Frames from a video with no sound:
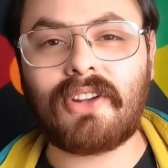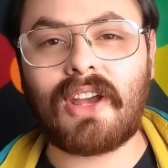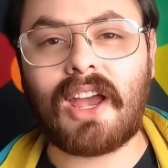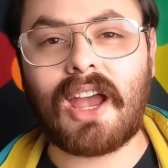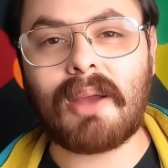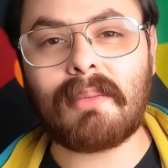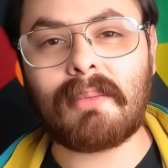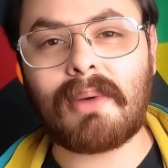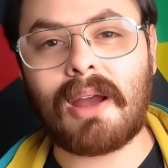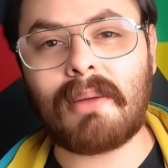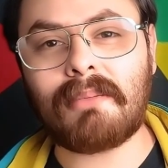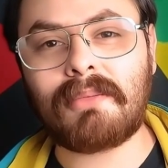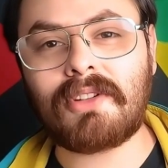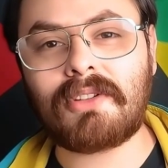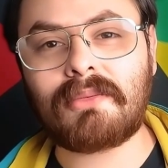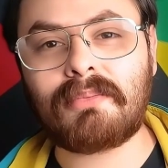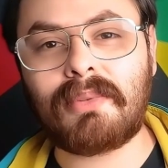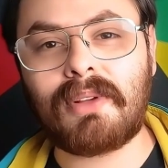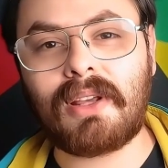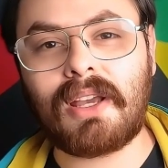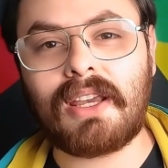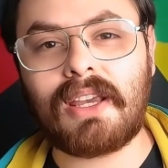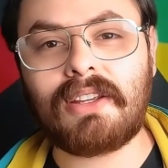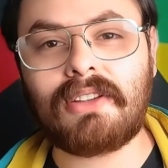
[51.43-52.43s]
time I'm just
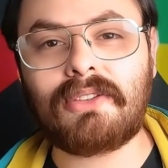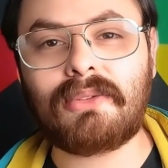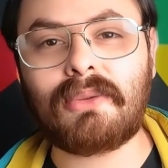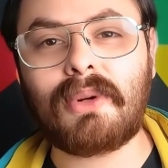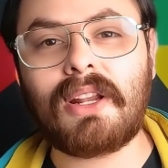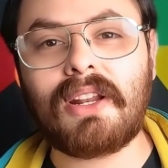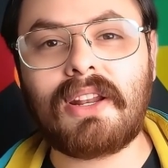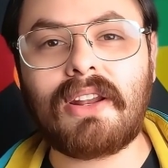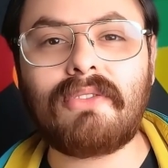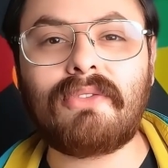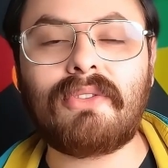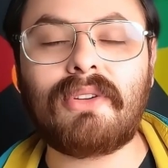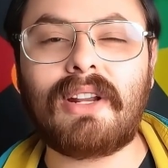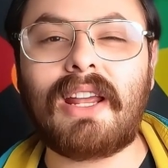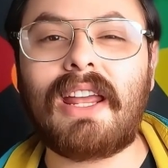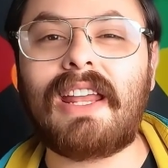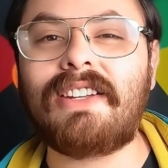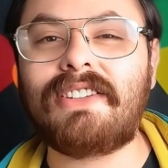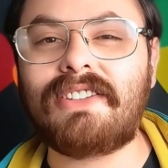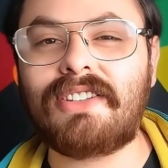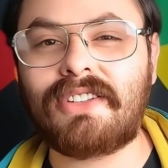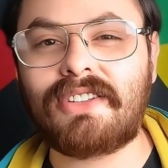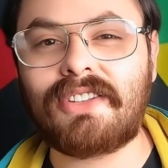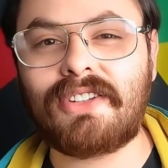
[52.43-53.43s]
playing 3 different
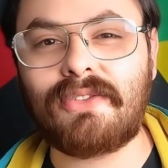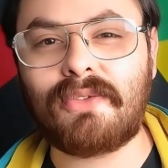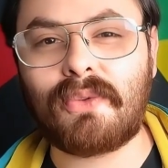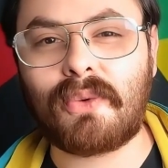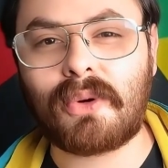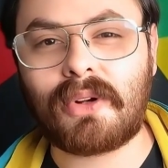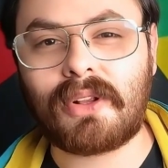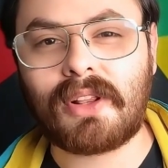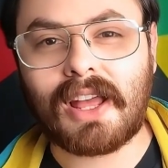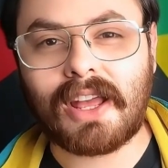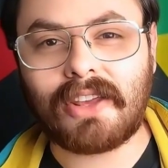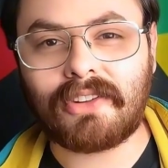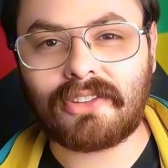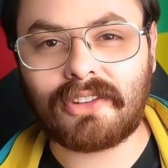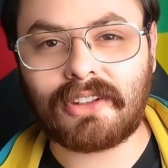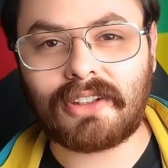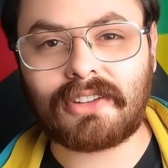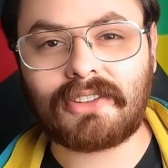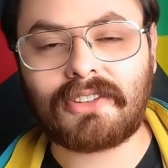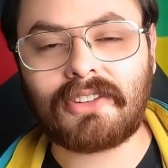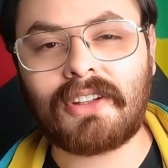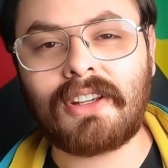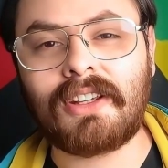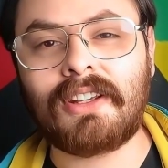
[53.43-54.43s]
N64
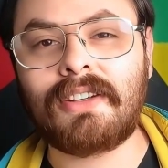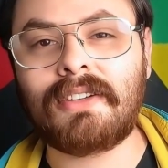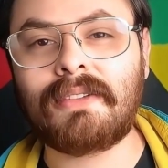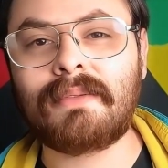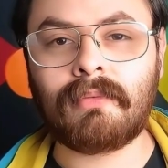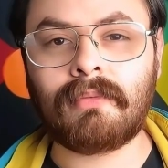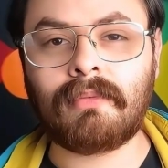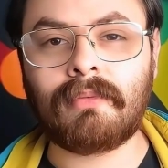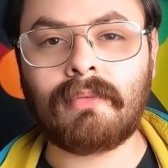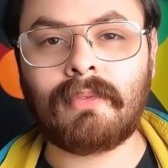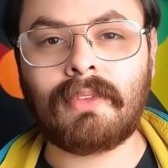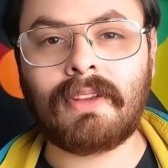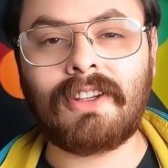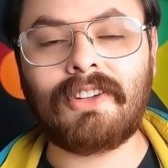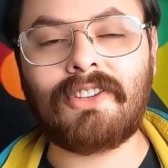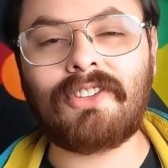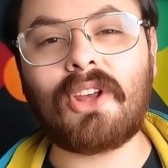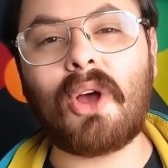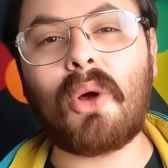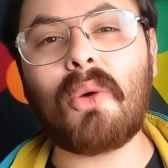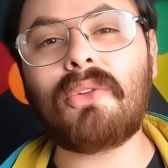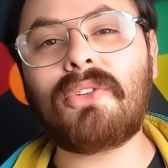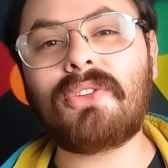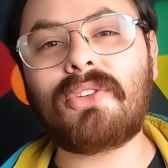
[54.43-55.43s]
classics.
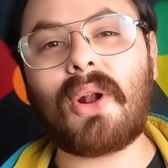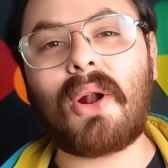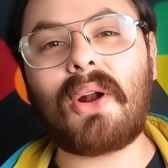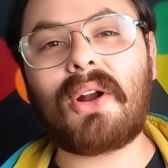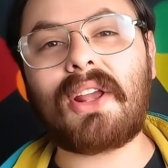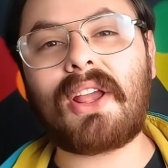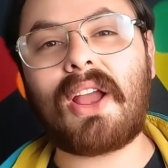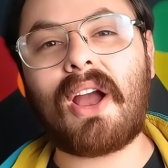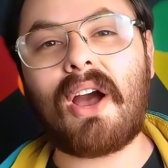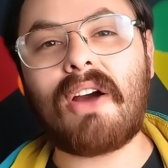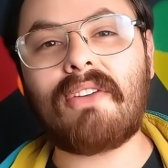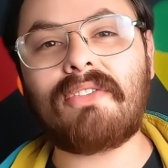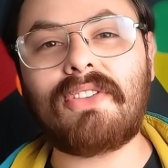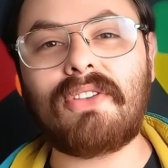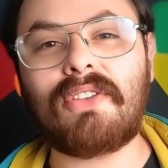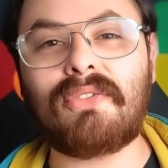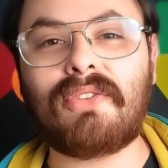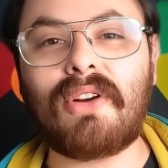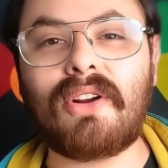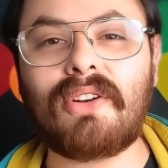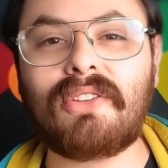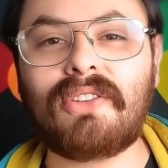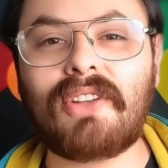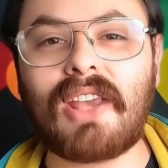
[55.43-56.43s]
So starting off, the
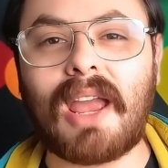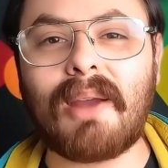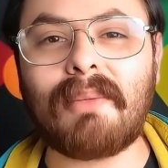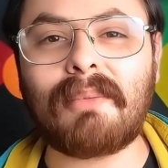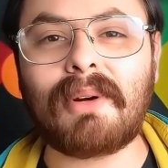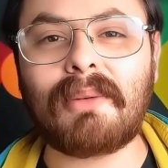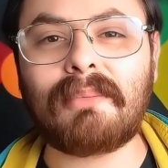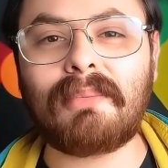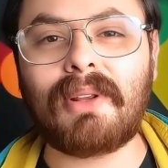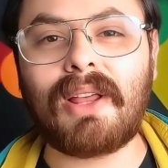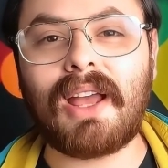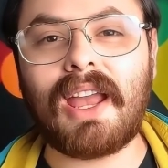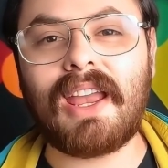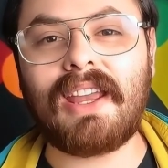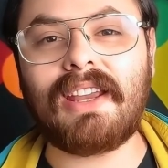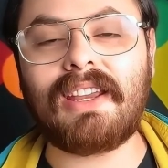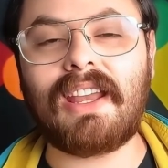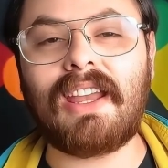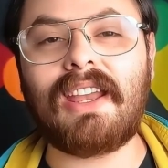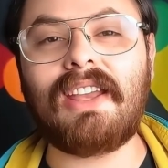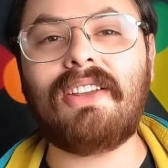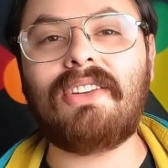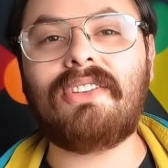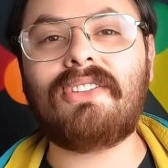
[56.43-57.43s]
first game we're
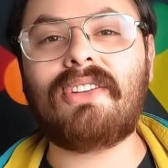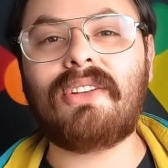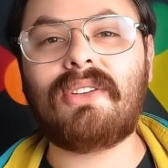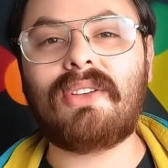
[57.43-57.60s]
playing is